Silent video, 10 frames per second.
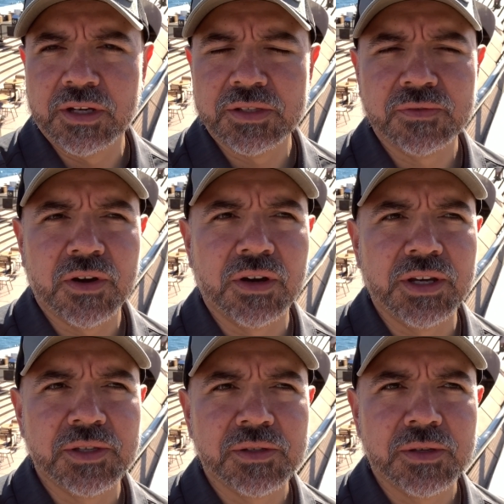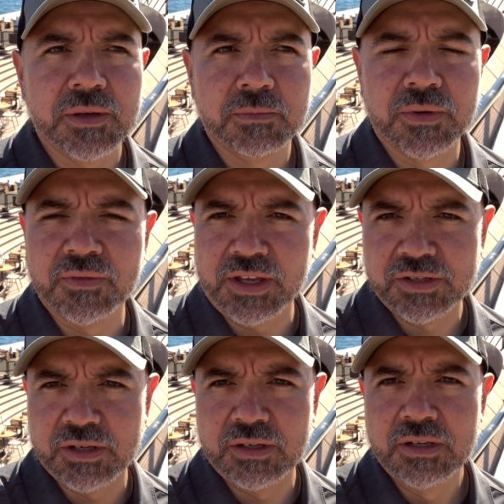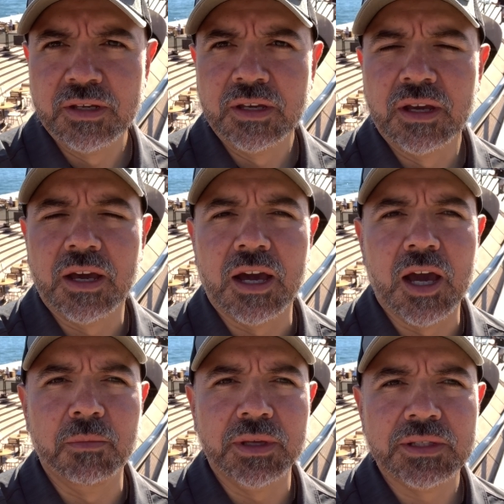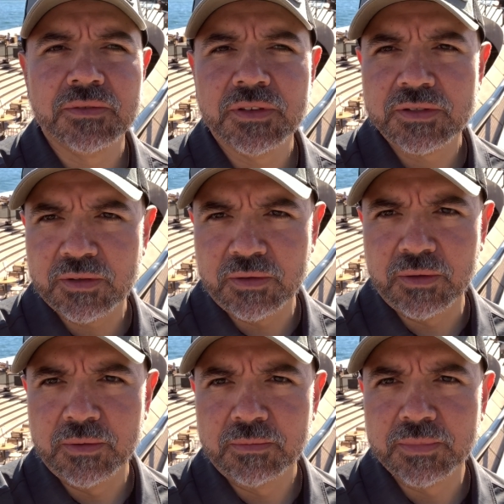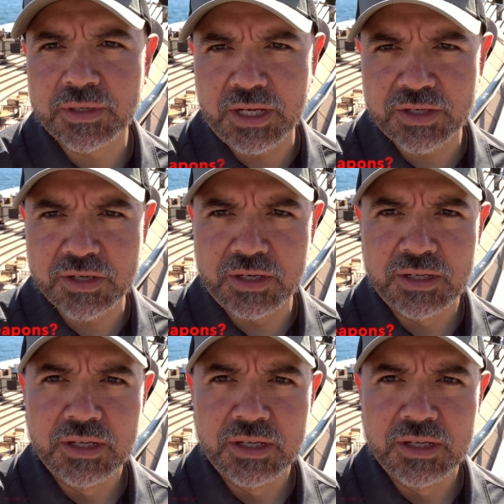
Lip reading: as far as prevention is physical protection.